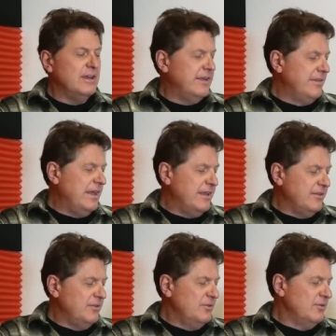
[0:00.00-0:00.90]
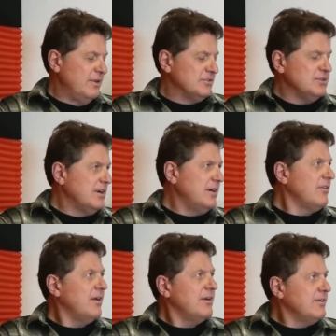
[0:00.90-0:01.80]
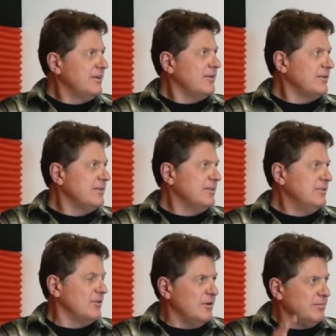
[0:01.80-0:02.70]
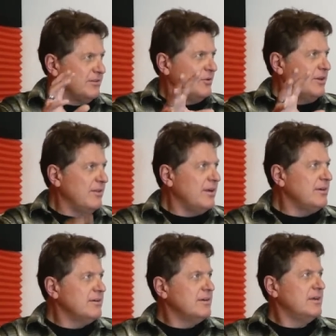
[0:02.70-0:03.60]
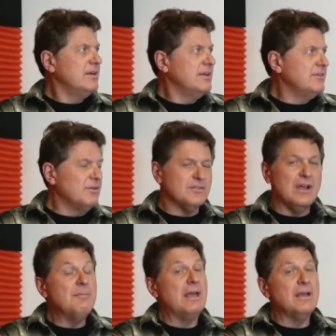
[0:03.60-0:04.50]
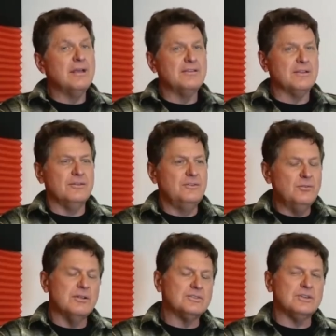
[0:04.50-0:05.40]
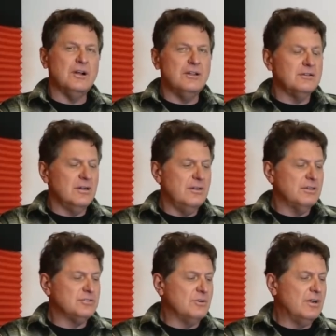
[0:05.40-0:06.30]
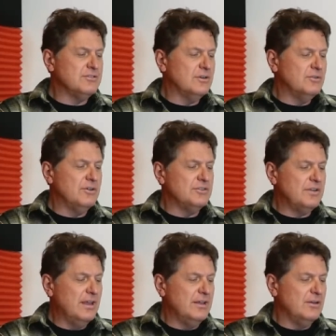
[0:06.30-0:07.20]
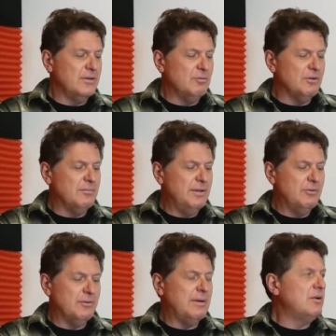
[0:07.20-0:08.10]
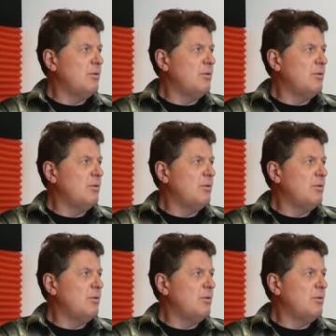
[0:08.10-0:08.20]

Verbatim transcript: and they had the new electric car there. You know, in Europe, it's already there. Um, yeah. Uh, so it's coming. It's a new electric all, all, electric crossover. They're saying you know it will compete with the Model